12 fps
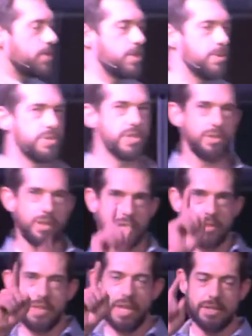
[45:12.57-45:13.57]
choose to look
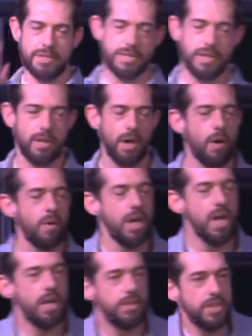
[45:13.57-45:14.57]
at this and go,
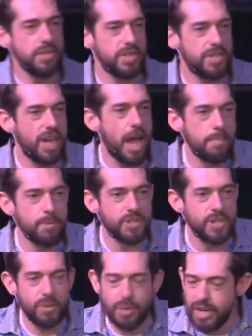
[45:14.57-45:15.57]
this is an
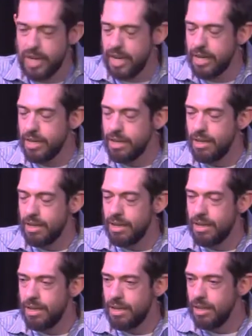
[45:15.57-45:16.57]
opportunity
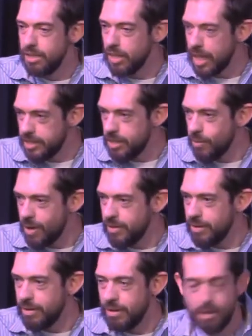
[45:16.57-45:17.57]
like no
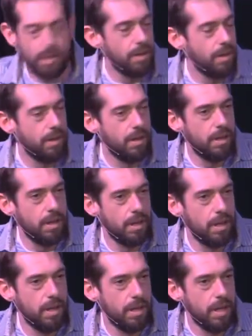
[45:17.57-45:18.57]
other.
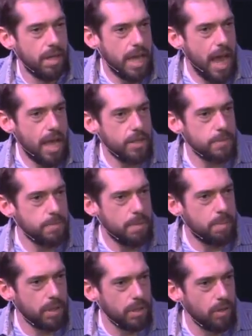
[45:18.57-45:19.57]
Yeah, this may
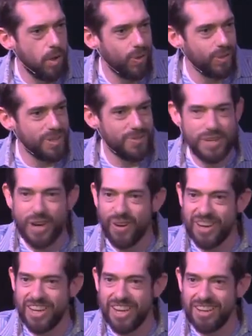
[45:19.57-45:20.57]
put a little holy fear
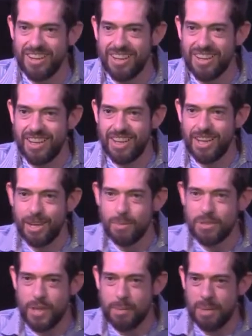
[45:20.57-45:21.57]
in you,
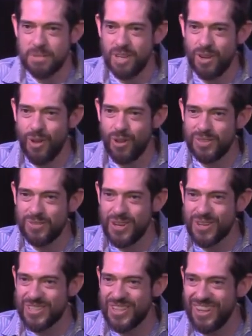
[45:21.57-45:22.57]
but sometimes a little holy
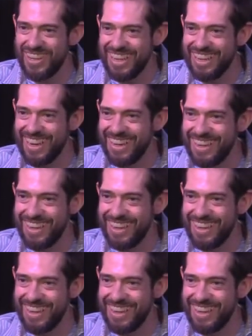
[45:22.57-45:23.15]
fear is good, isn't it?